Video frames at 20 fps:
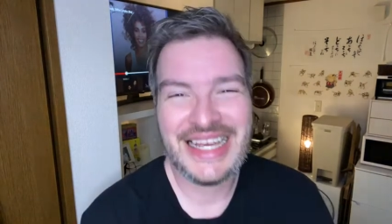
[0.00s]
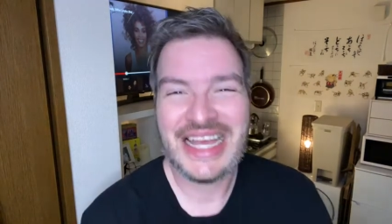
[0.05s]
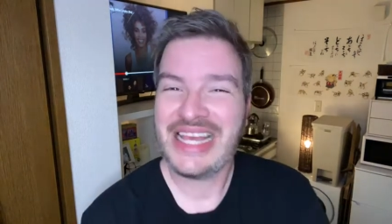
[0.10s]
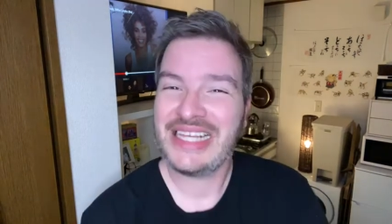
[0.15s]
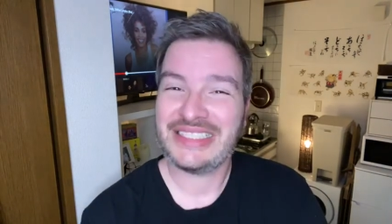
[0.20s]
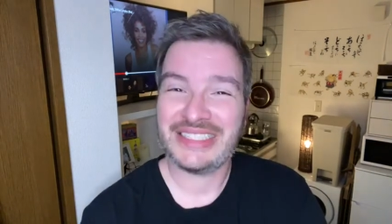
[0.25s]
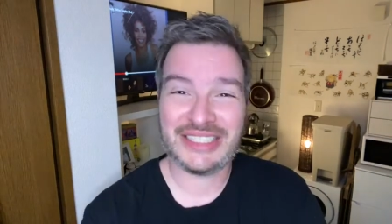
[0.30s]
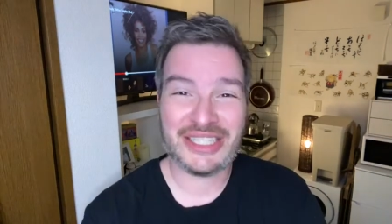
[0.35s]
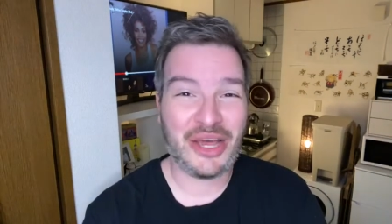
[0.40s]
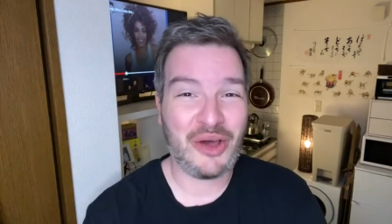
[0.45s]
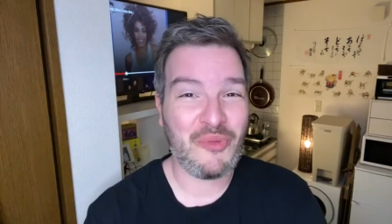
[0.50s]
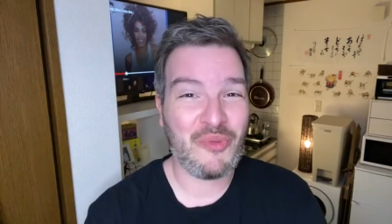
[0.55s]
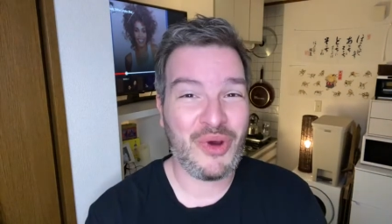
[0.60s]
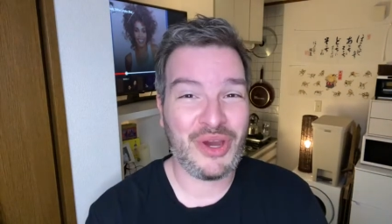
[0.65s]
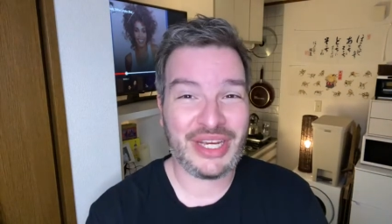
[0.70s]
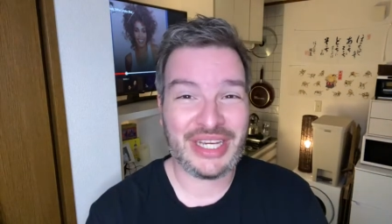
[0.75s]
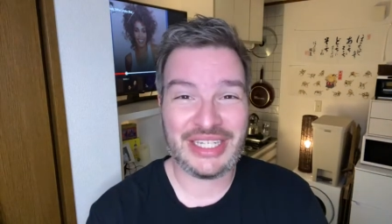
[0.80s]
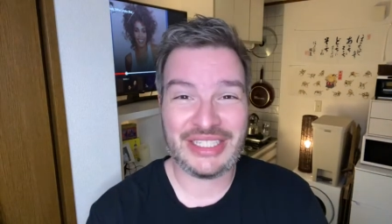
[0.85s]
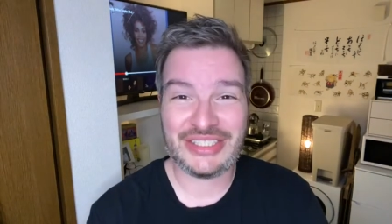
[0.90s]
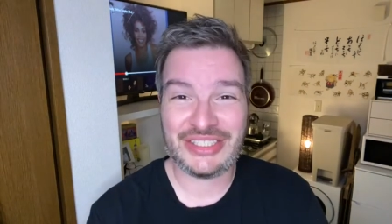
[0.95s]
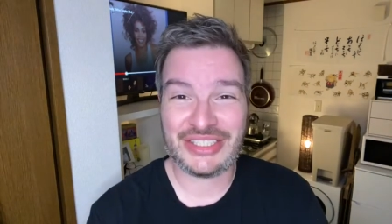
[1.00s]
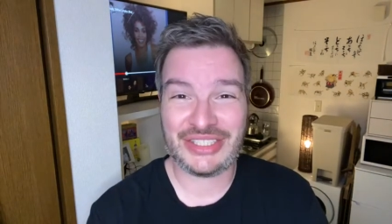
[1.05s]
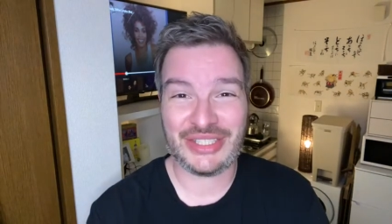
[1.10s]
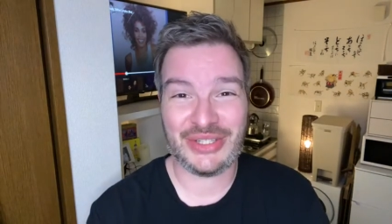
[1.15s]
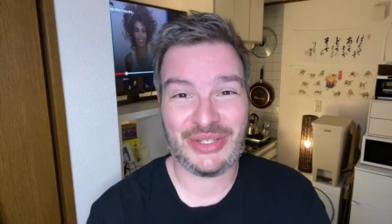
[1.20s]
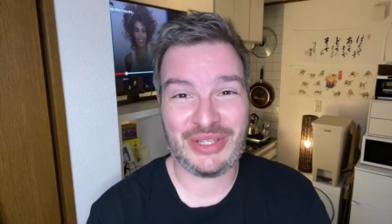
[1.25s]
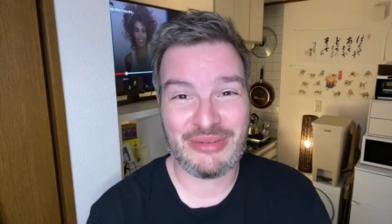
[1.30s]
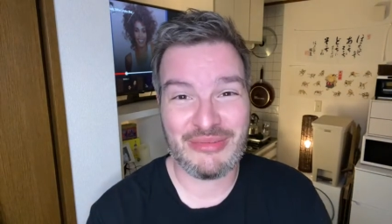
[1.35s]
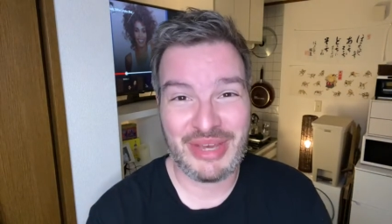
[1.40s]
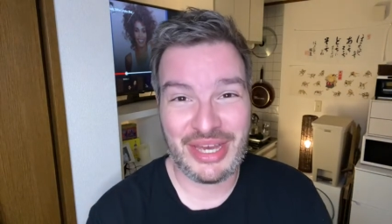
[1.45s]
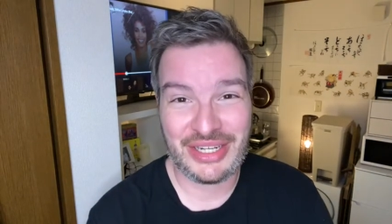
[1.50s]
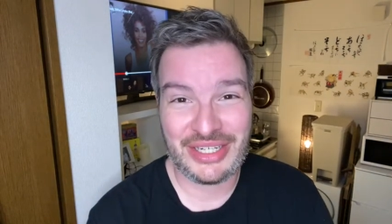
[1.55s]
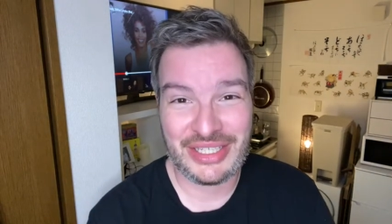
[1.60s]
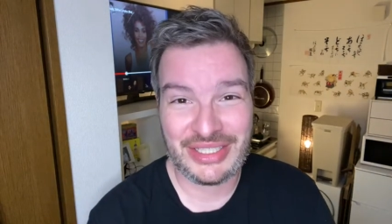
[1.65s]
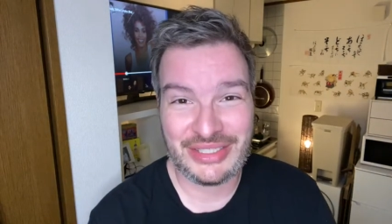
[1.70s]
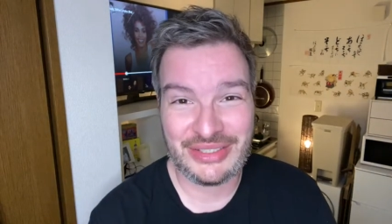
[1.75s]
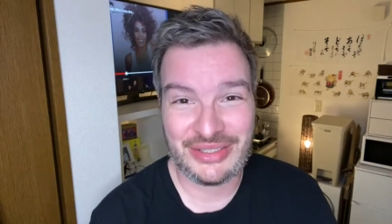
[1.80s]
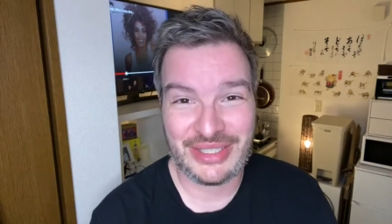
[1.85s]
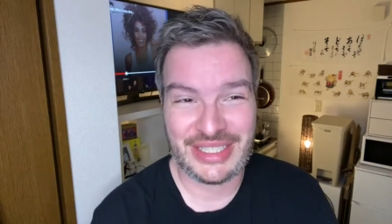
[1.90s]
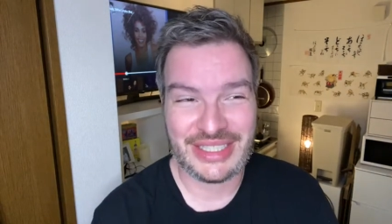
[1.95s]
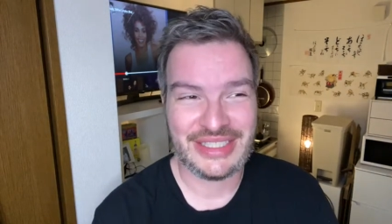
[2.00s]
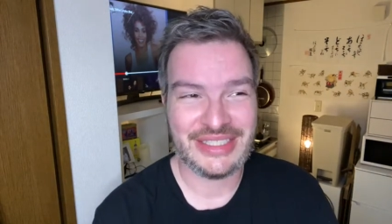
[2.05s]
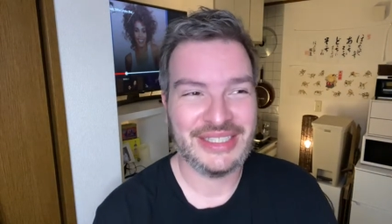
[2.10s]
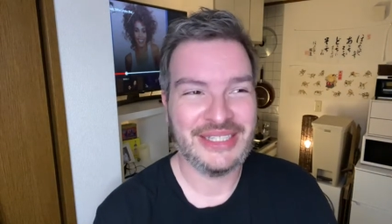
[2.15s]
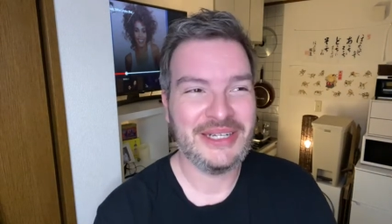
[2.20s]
Someone can show them how to do it.